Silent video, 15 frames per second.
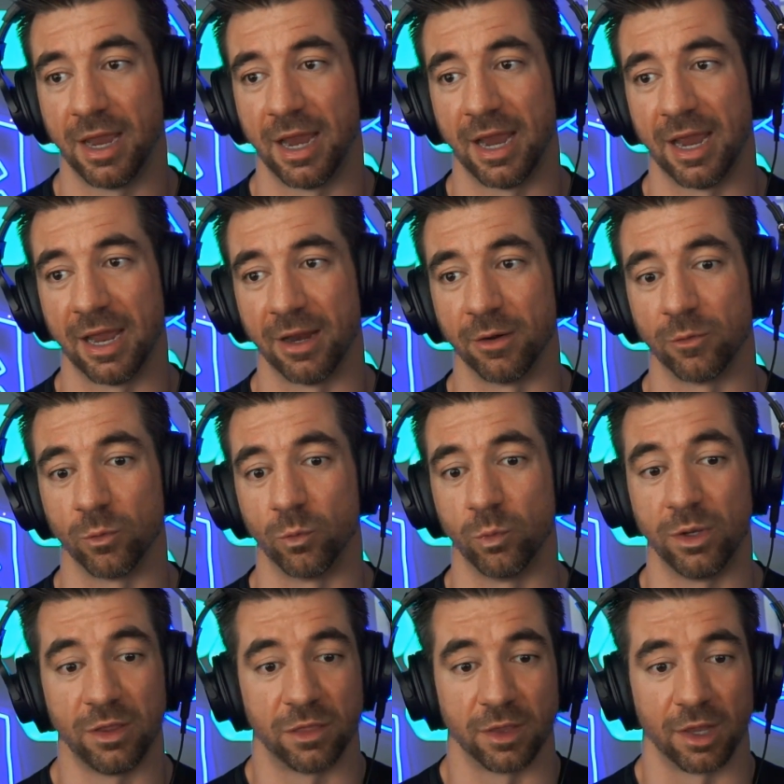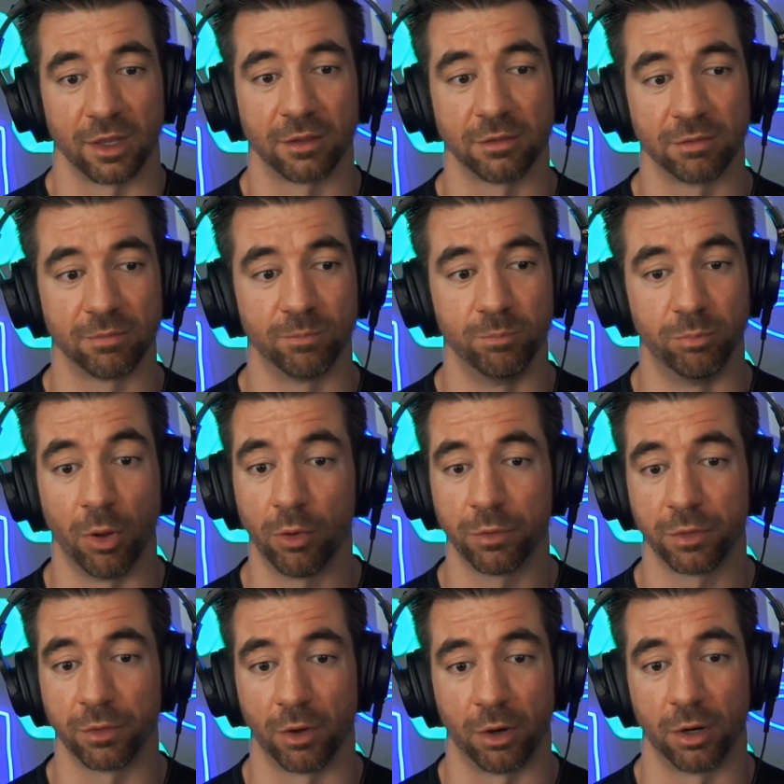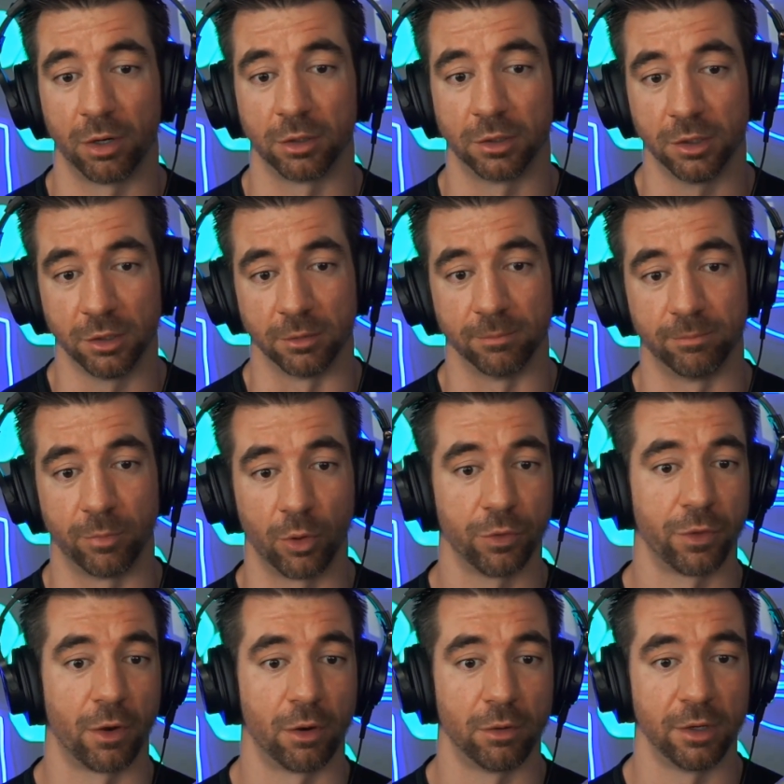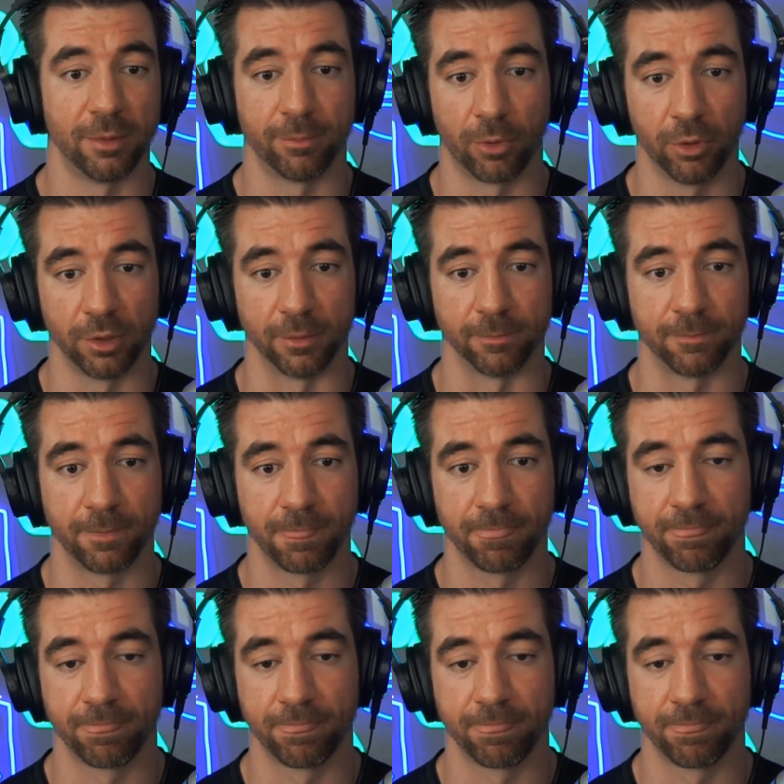And we think both are good, both are important.